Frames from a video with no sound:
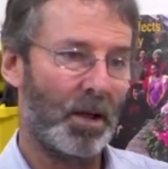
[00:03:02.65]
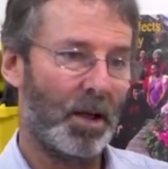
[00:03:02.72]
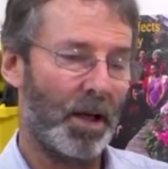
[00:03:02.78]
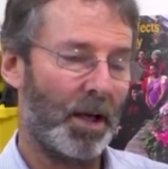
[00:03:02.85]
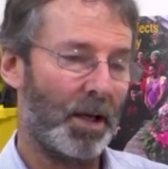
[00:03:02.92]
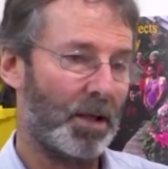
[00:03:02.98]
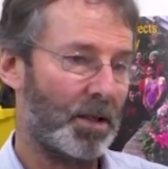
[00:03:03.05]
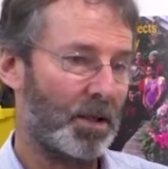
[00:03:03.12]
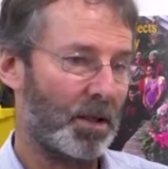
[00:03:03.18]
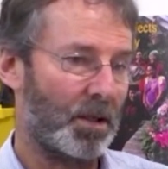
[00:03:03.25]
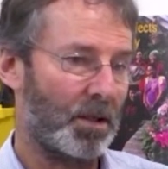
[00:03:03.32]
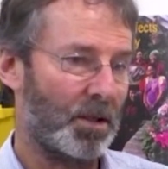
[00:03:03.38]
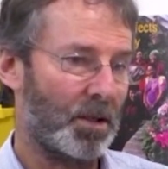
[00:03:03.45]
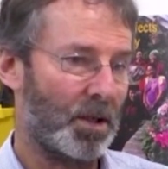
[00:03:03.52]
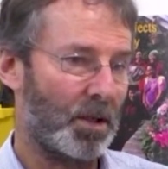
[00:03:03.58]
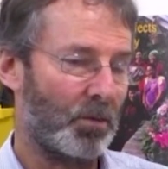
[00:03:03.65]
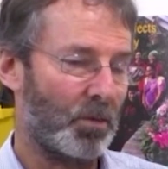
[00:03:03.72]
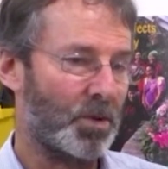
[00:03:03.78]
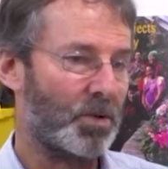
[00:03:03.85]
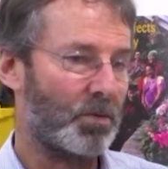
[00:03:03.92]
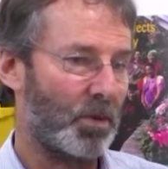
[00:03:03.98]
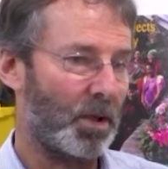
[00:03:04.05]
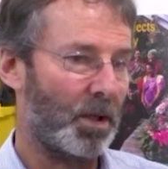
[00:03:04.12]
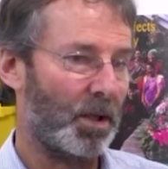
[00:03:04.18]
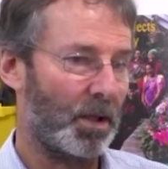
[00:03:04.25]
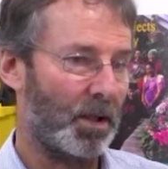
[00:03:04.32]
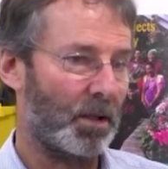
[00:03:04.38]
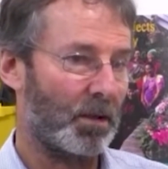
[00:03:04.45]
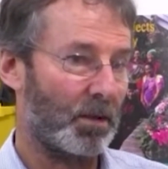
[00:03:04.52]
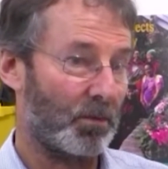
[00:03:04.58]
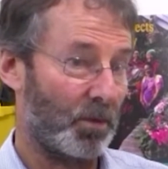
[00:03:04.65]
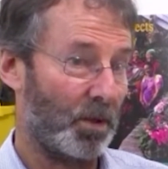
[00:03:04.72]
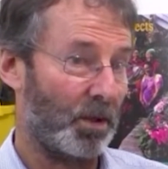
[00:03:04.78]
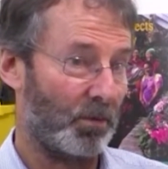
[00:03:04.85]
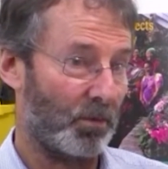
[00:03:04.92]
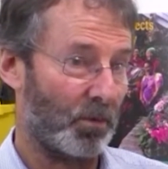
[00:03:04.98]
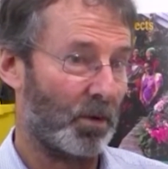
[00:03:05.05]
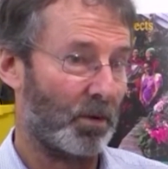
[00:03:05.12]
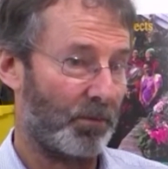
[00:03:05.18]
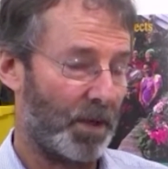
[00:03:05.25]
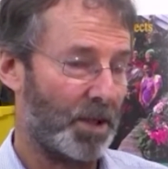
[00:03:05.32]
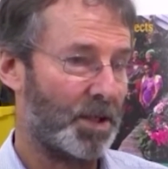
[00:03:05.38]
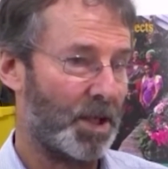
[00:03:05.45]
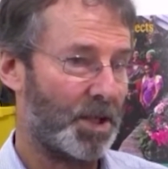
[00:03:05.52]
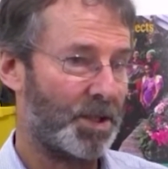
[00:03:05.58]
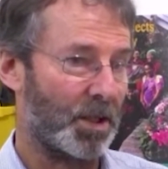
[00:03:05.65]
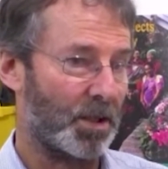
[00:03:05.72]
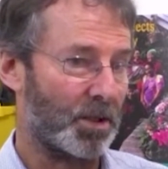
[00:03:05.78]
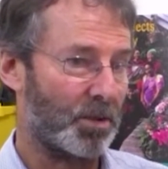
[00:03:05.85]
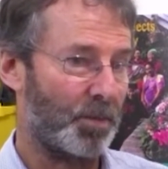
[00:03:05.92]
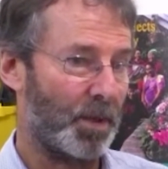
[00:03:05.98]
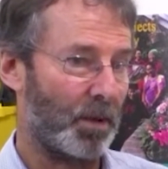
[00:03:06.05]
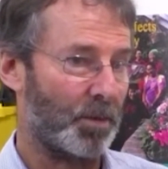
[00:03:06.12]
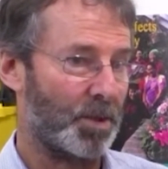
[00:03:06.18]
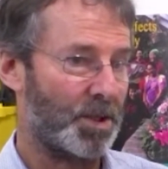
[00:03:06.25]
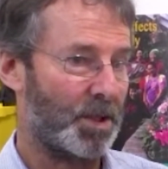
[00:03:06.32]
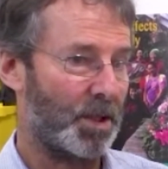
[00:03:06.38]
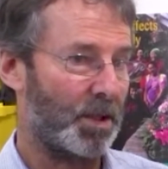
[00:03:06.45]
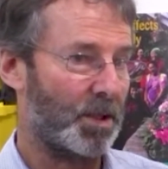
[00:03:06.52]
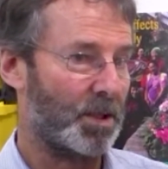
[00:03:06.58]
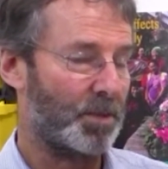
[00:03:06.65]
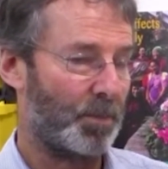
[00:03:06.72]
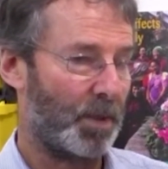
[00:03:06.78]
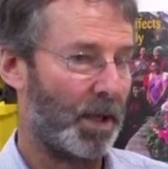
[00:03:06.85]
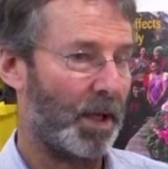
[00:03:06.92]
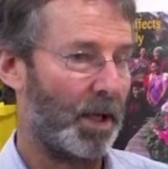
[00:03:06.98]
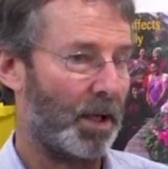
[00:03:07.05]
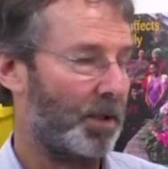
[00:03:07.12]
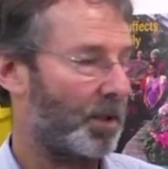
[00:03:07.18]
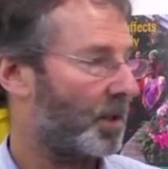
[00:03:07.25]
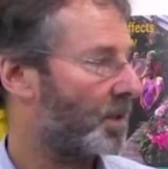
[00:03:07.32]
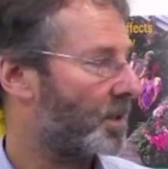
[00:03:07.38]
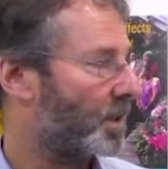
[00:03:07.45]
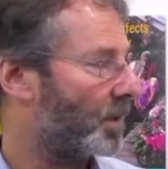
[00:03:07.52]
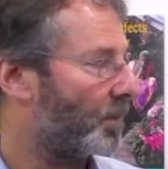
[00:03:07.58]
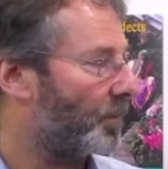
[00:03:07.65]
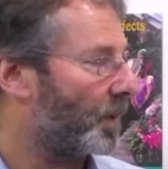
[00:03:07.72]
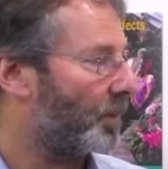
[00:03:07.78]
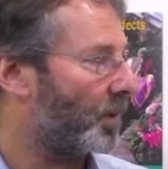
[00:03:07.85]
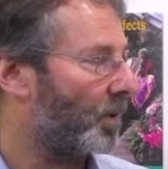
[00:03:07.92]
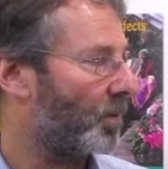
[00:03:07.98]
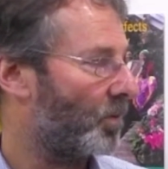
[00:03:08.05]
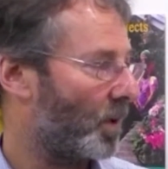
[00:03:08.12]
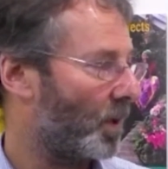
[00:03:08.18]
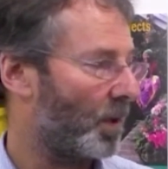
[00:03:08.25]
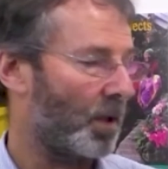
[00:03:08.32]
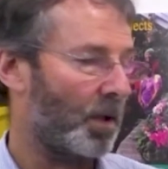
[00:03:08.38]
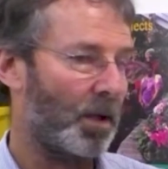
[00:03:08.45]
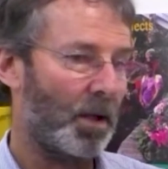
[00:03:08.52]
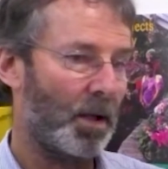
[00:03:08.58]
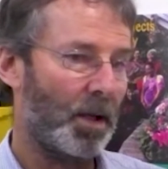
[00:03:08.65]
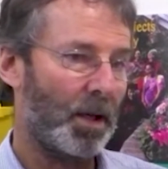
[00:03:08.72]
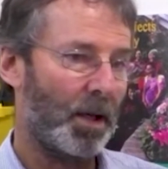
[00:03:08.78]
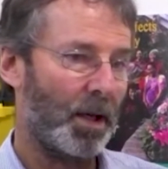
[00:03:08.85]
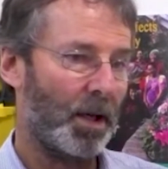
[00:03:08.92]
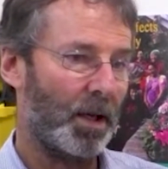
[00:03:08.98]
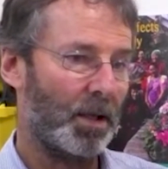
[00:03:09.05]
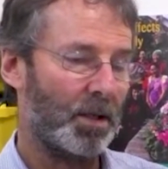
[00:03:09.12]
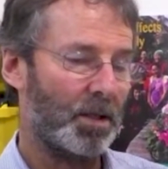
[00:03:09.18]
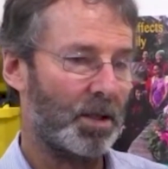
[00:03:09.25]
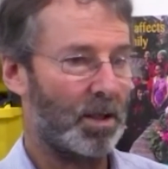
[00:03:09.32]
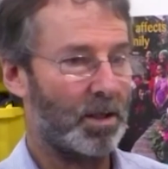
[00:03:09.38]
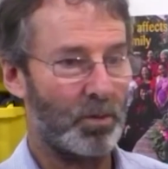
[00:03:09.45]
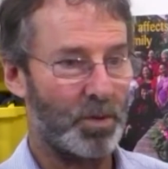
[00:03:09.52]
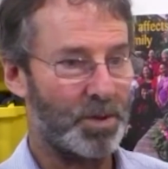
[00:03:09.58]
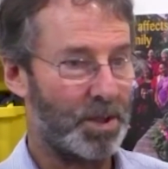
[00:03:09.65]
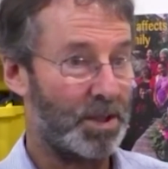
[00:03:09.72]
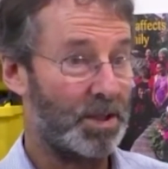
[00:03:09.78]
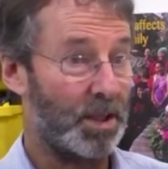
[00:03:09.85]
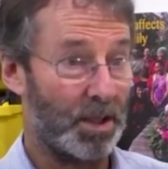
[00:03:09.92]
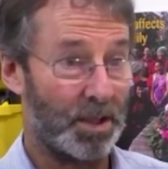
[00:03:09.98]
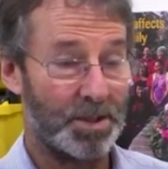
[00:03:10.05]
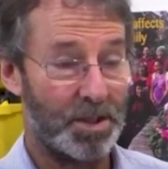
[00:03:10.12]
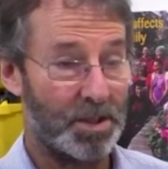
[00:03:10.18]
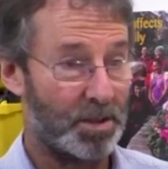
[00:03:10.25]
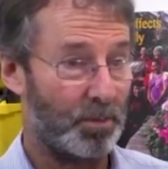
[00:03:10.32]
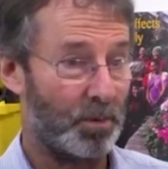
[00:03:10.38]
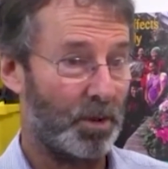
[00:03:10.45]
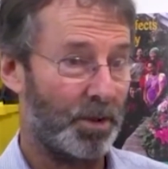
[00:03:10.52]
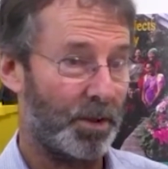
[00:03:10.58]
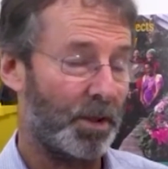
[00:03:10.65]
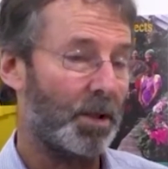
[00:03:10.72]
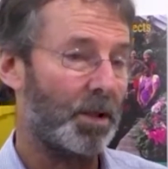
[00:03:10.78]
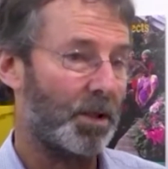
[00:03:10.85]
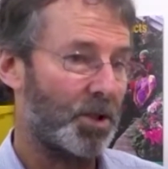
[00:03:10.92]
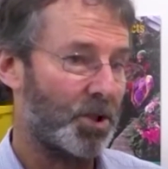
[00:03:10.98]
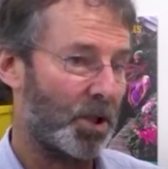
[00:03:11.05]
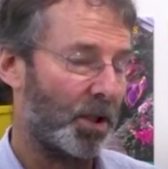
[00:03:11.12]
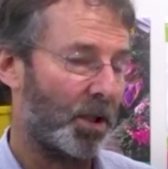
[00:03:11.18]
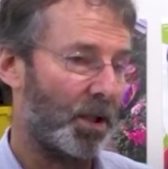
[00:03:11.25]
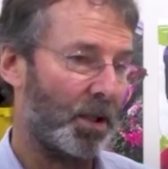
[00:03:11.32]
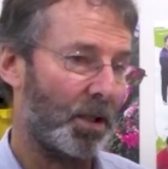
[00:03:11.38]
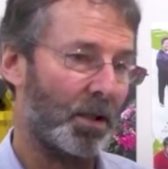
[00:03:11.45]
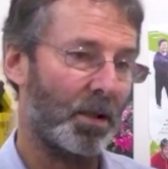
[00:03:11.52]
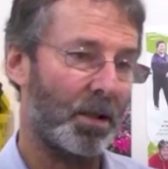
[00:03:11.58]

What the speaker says: and it was really, really fantastic to be able to see this plan that people had written, and it was easily accessible in the shared care.